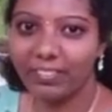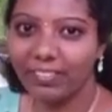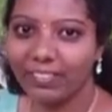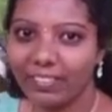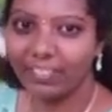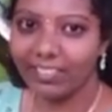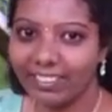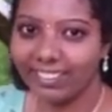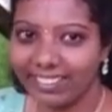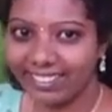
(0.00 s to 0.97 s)

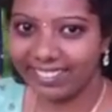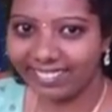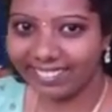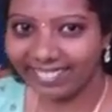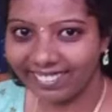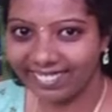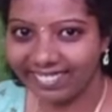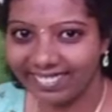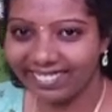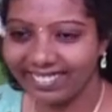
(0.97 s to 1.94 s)

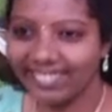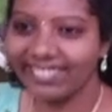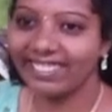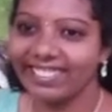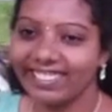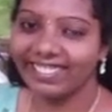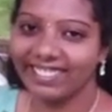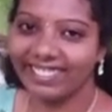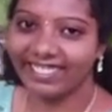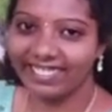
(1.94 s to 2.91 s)

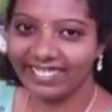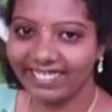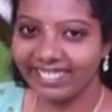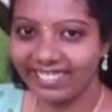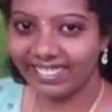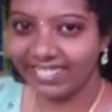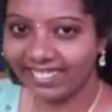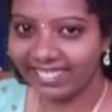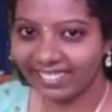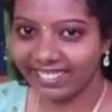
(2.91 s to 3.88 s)

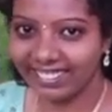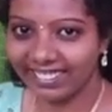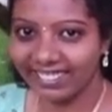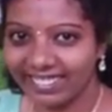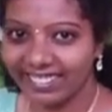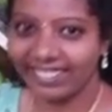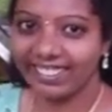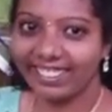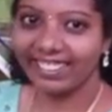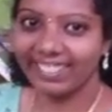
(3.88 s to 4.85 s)

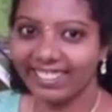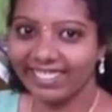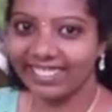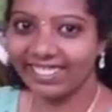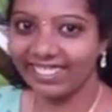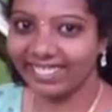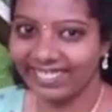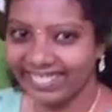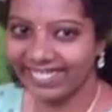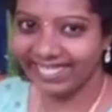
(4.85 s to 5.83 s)

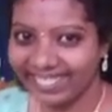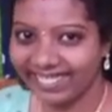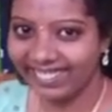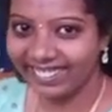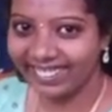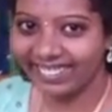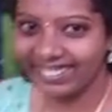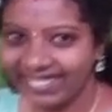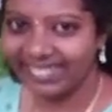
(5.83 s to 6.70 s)
The person shown says nothing.